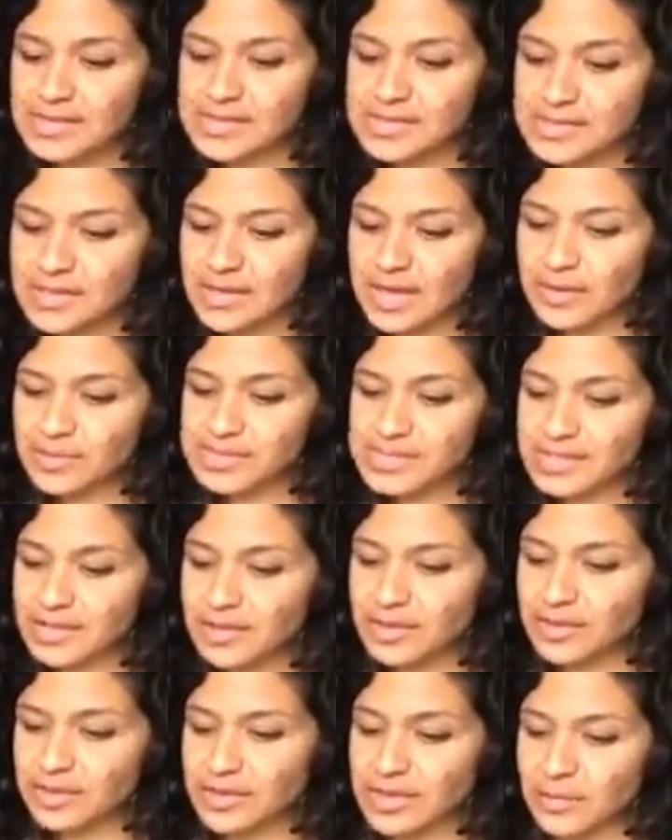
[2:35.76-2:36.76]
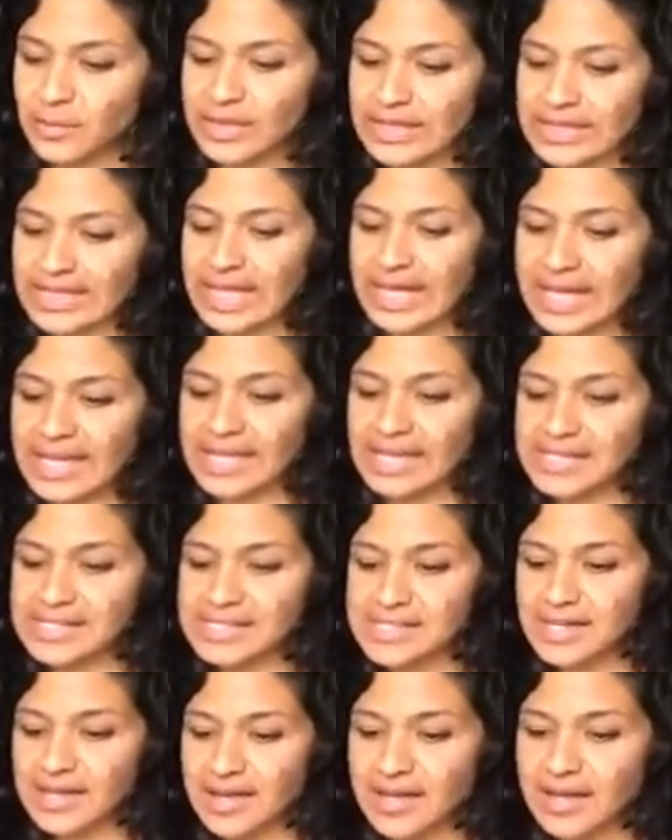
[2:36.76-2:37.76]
So that was another thing we liked.